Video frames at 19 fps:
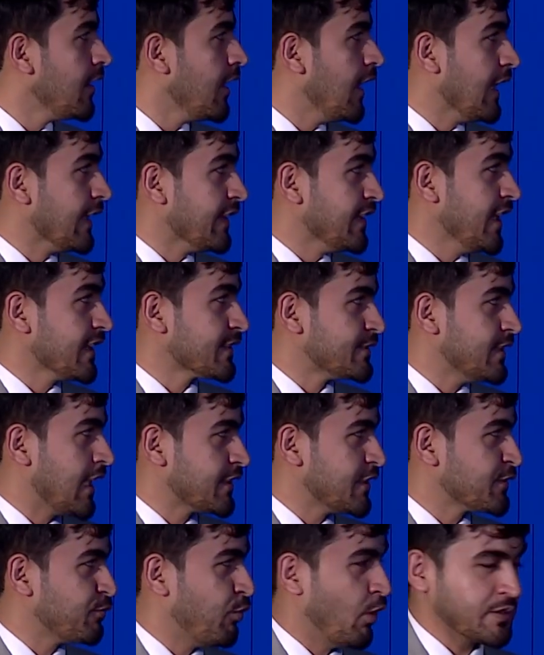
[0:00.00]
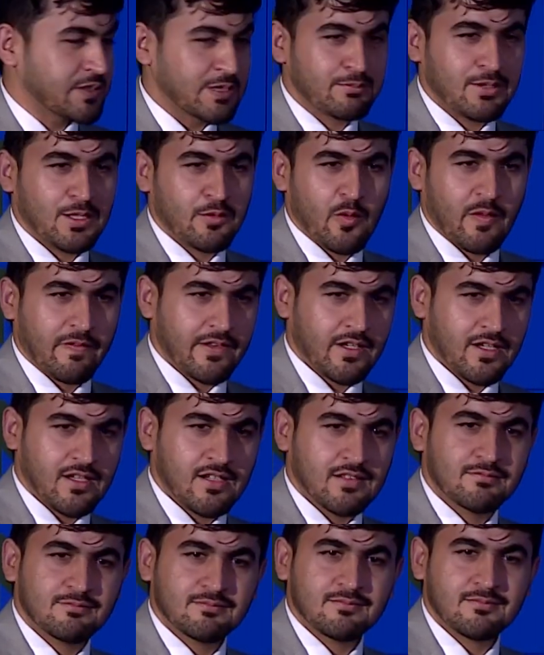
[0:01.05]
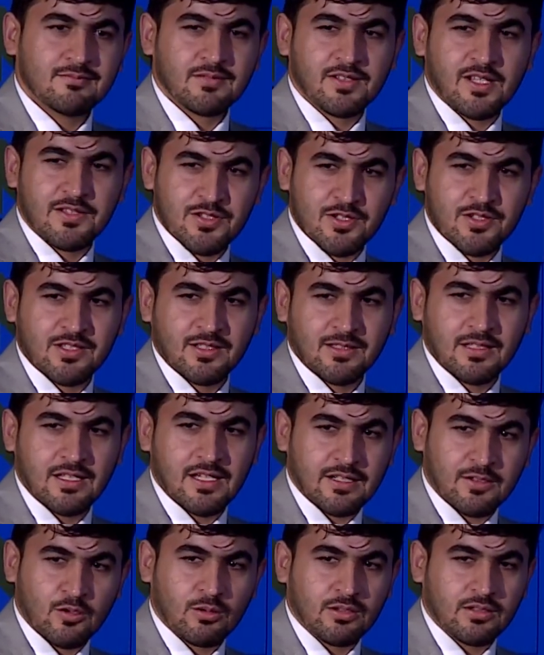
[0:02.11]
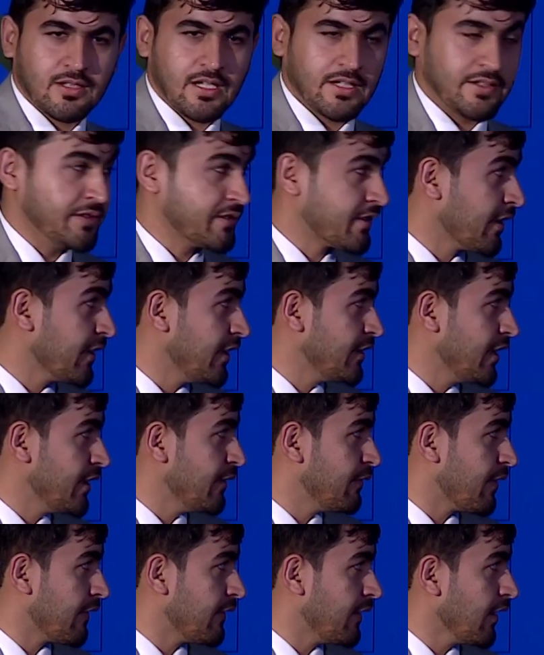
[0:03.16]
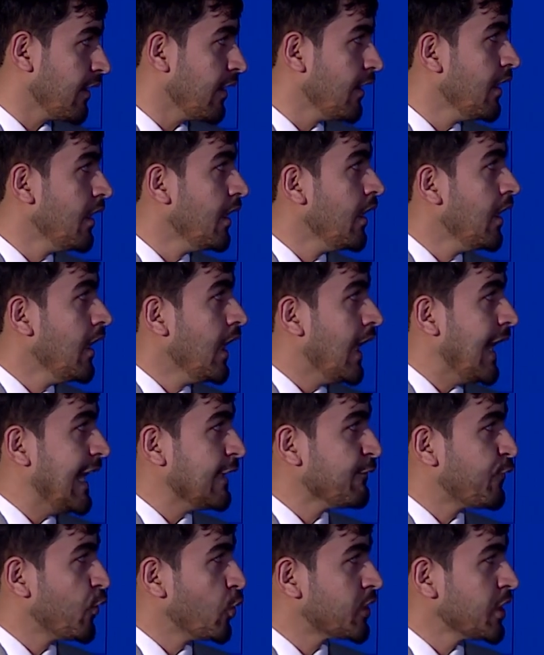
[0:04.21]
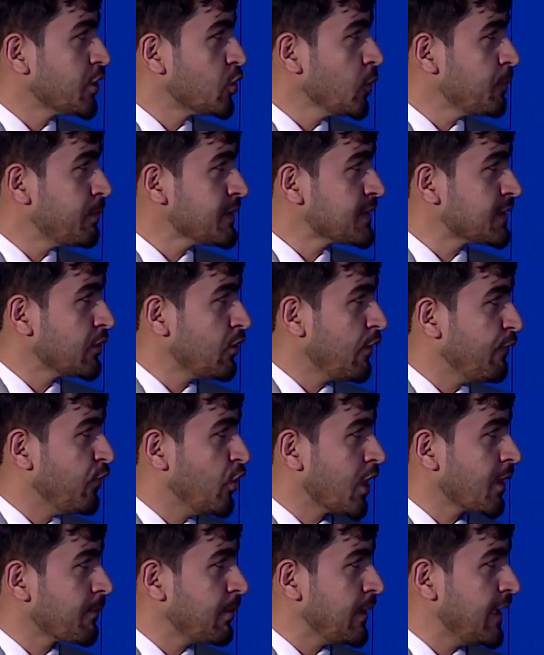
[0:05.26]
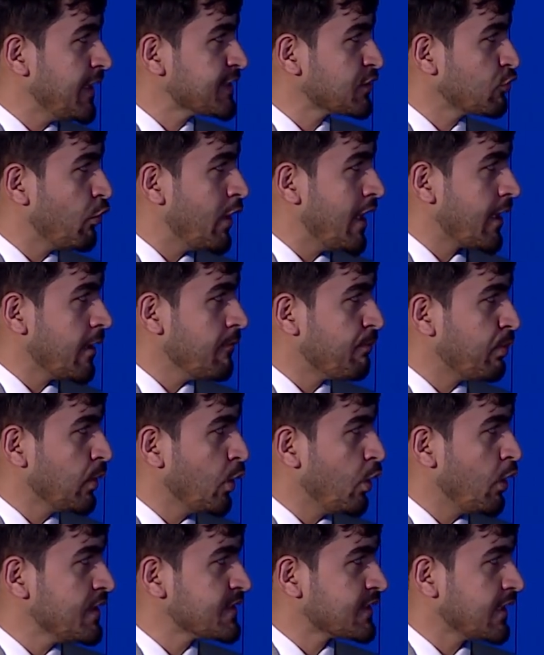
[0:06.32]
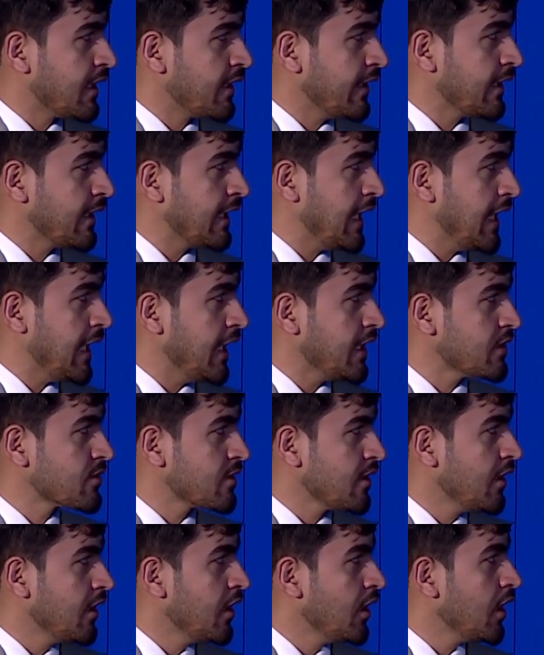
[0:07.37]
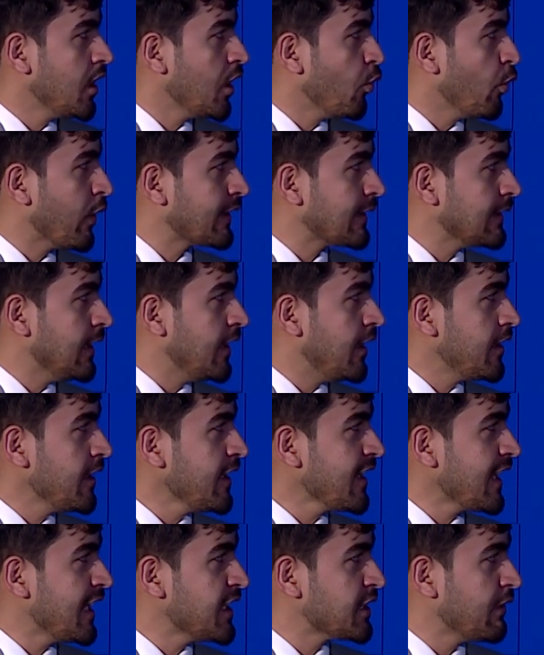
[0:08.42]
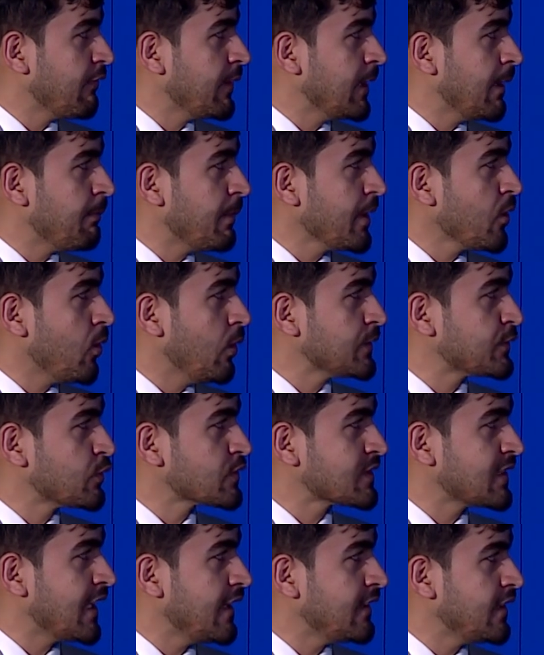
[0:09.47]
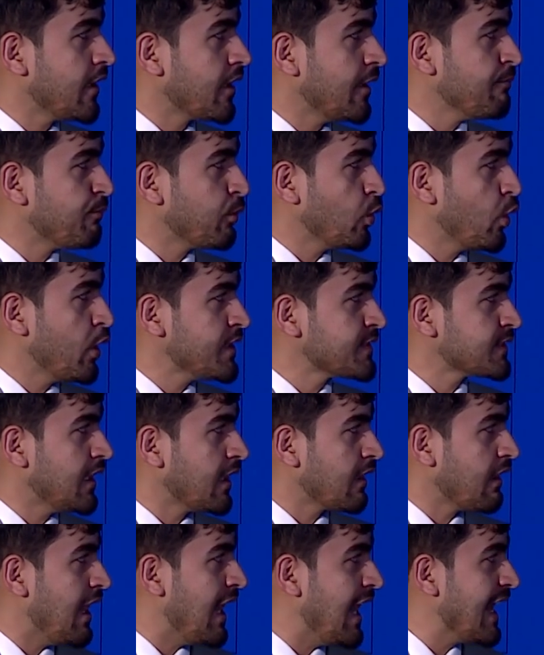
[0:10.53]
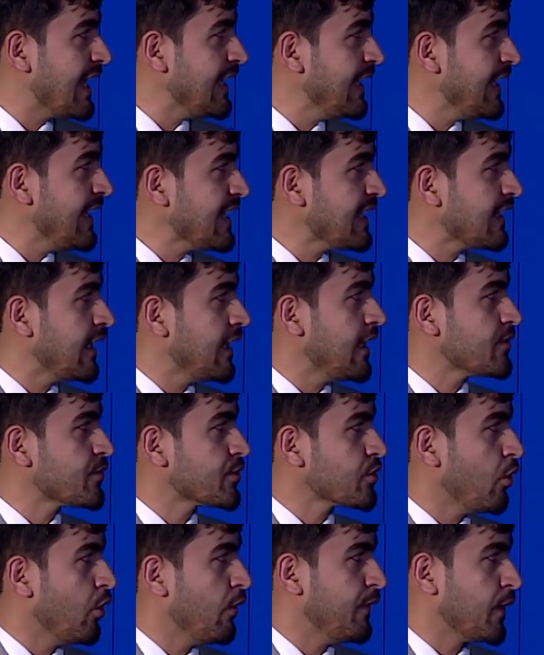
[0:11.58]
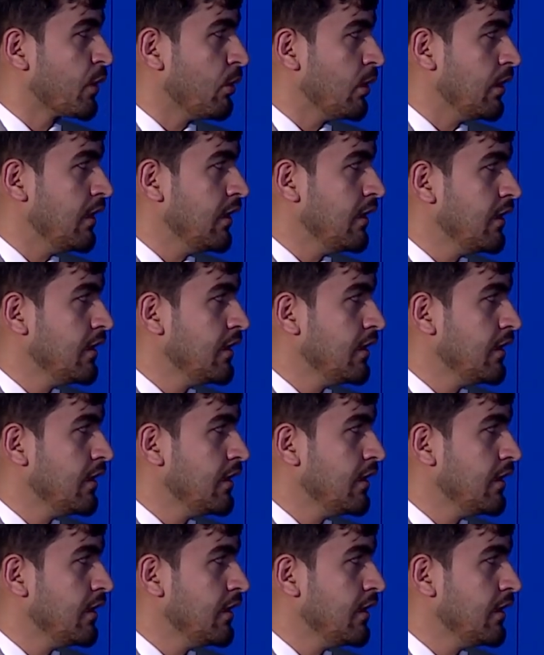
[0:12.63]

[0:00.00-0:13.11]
And yes, that is possible with the digital and internet and everything. And 42% of workplace where employees are engaged with learning and developing also say their employees are highly engaged overall.